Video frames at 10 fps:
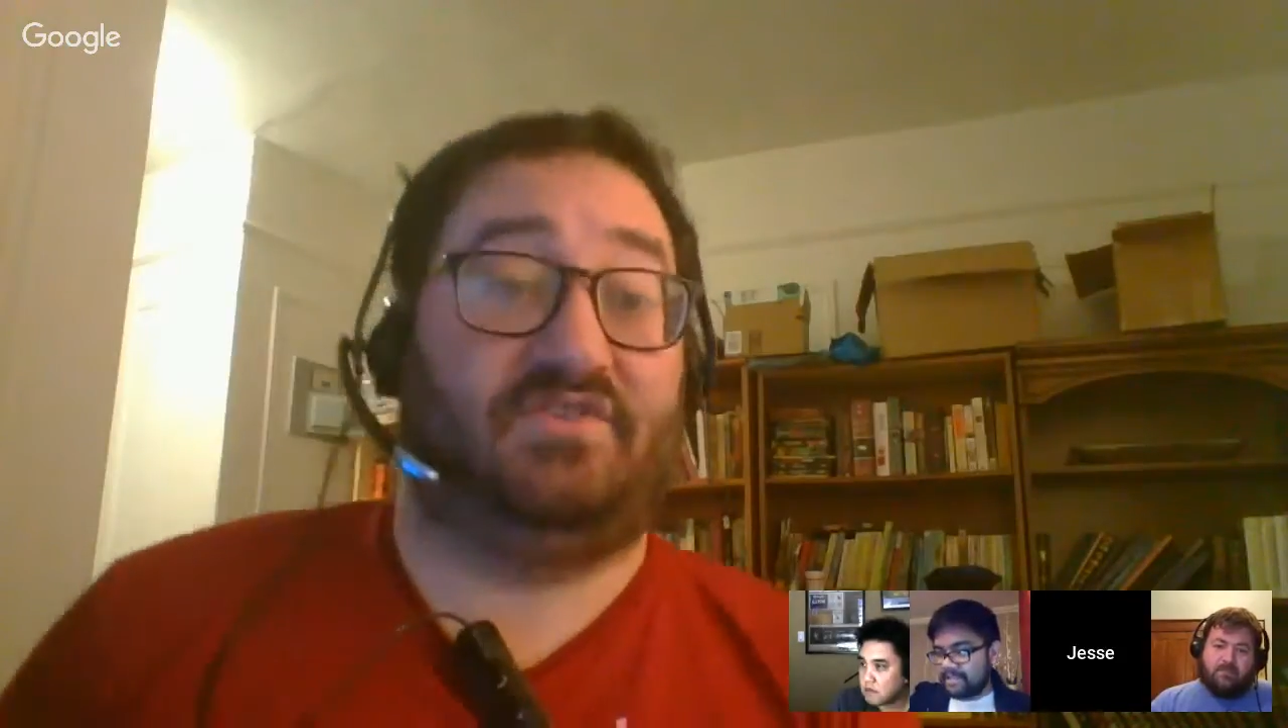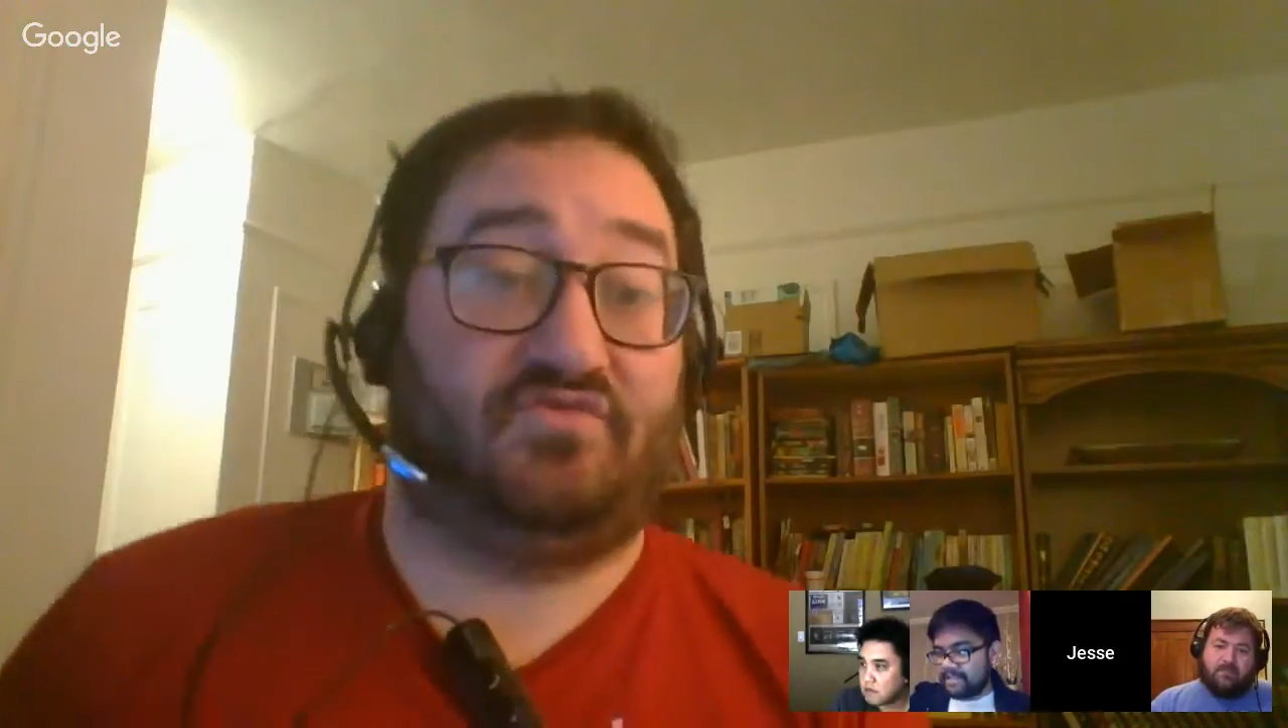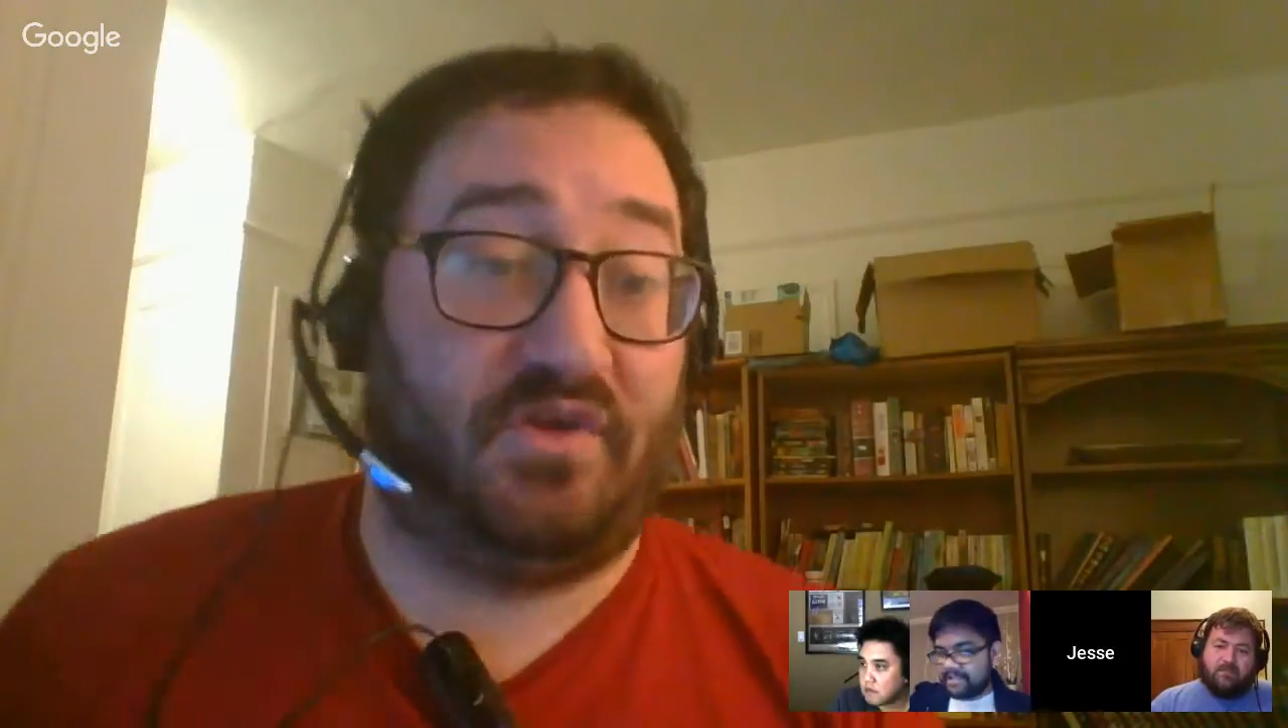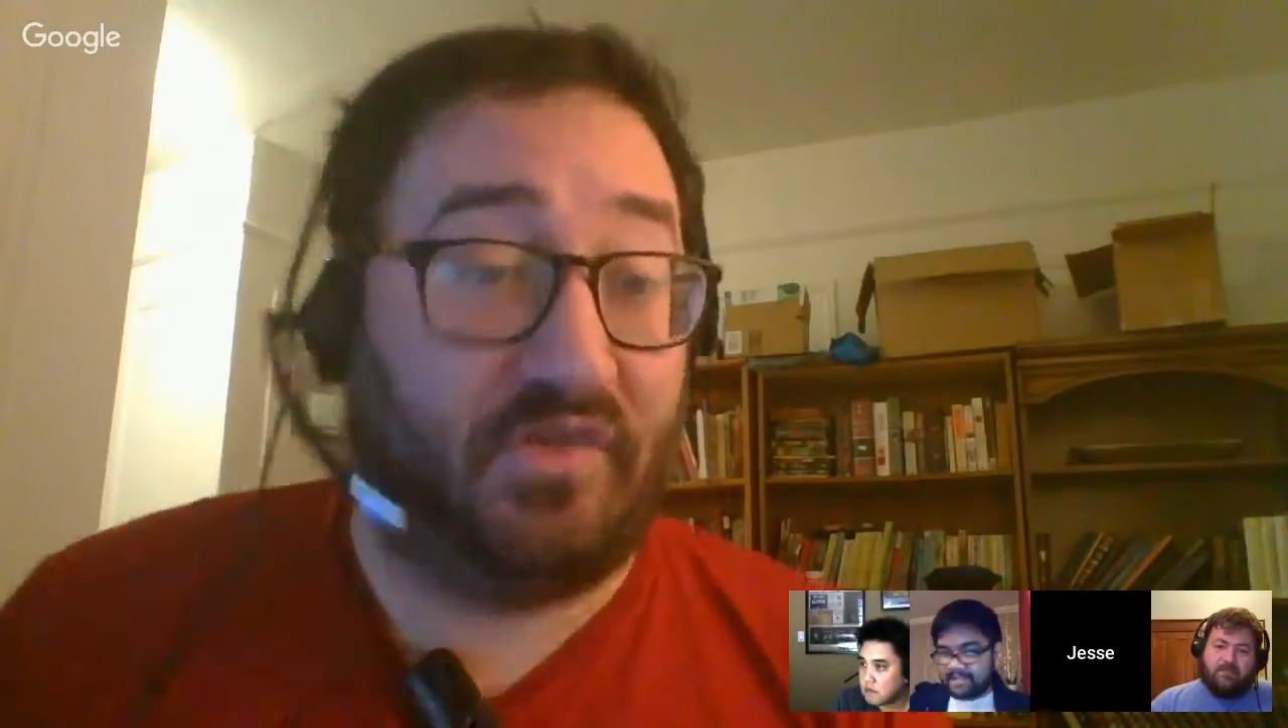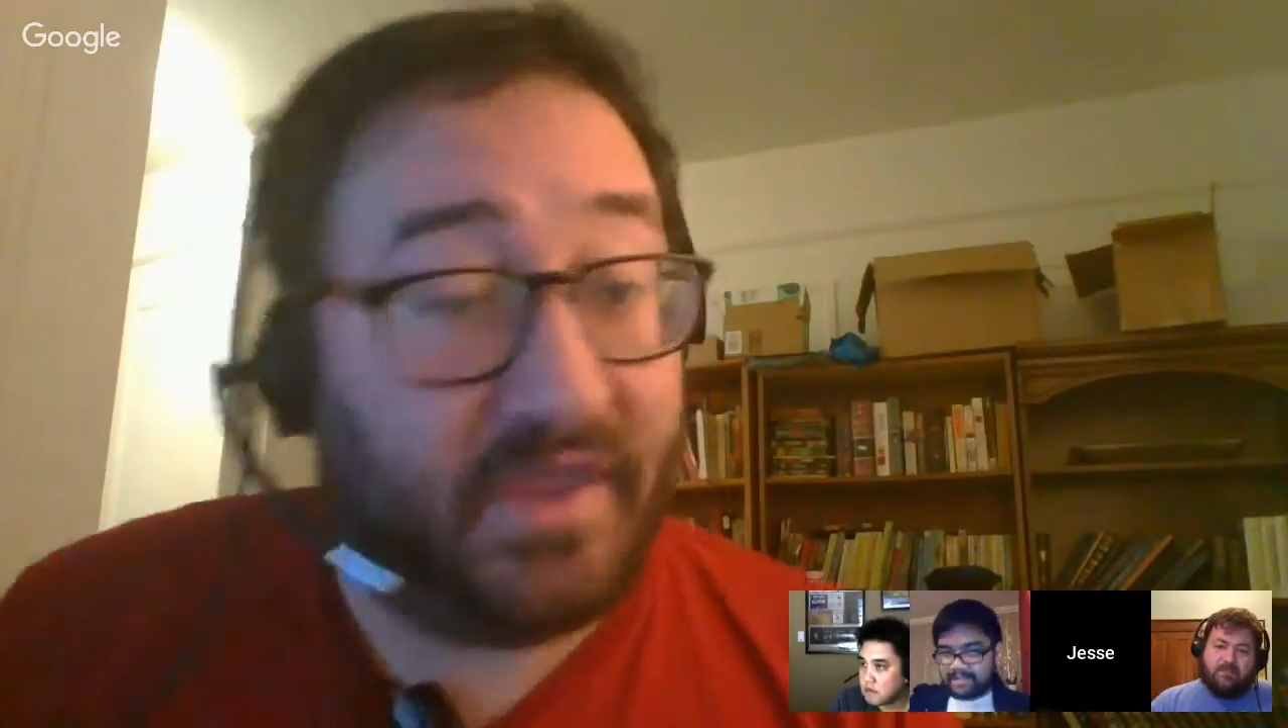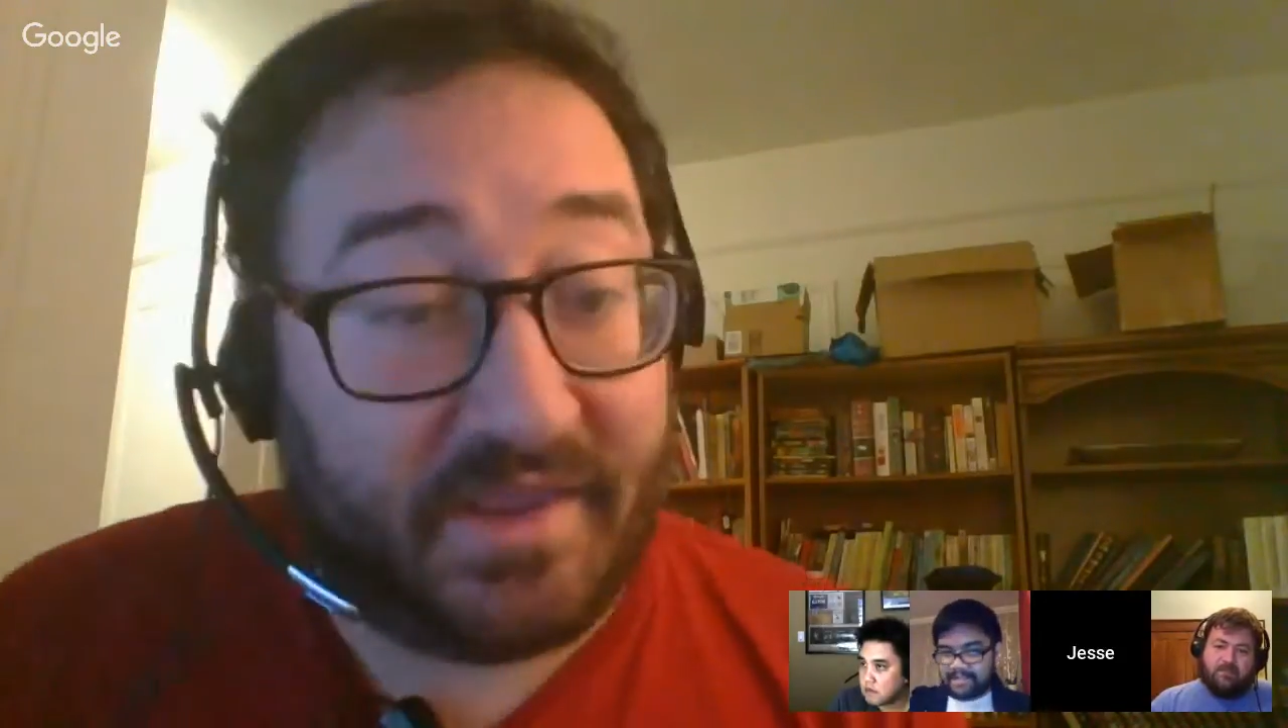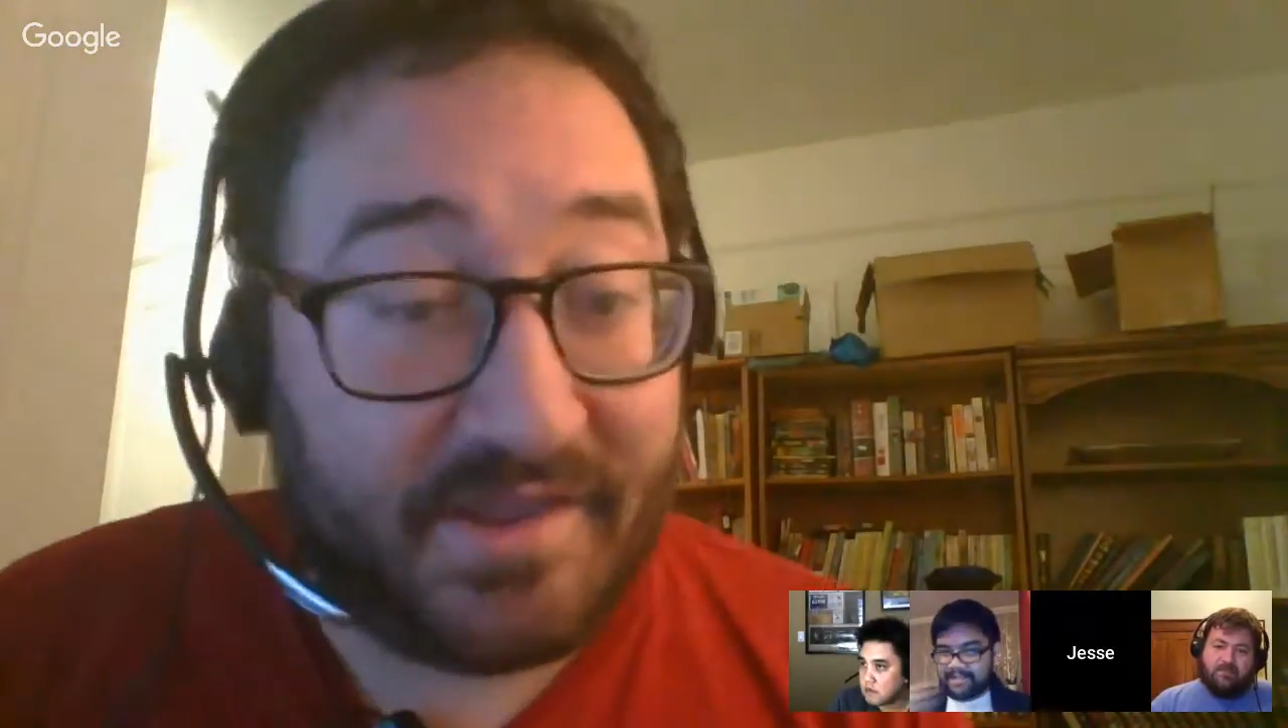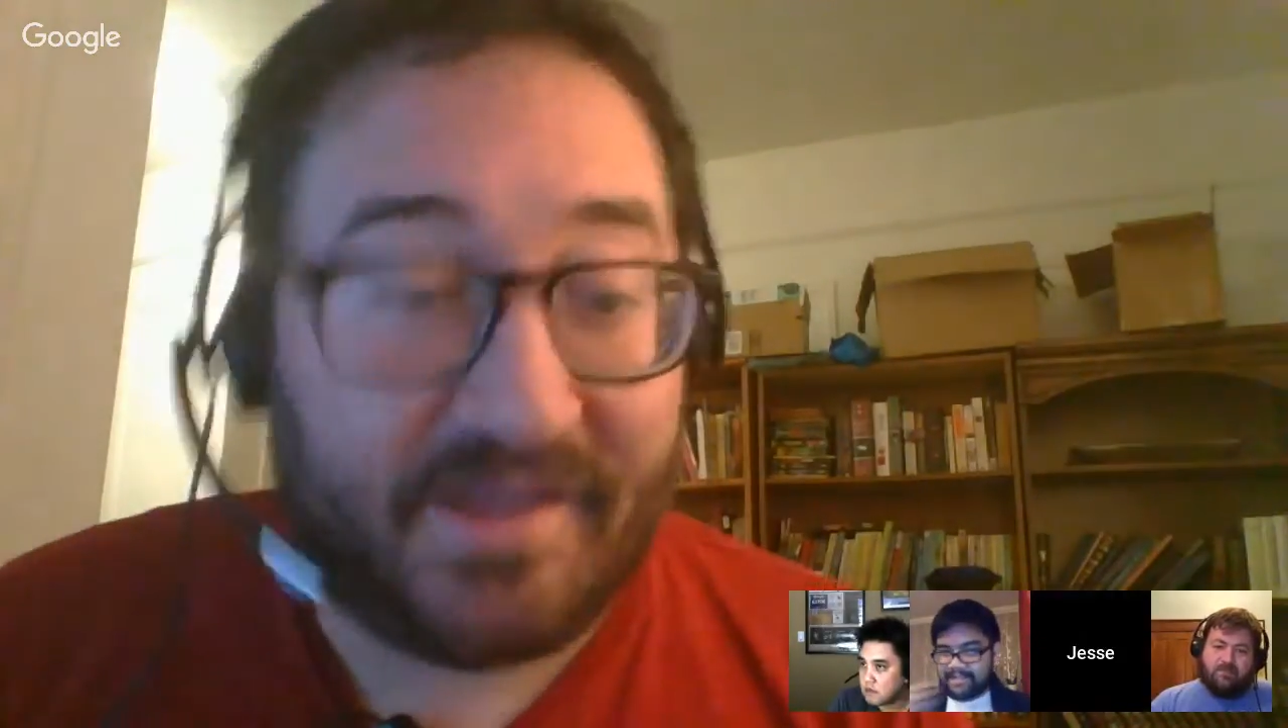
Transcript: is really.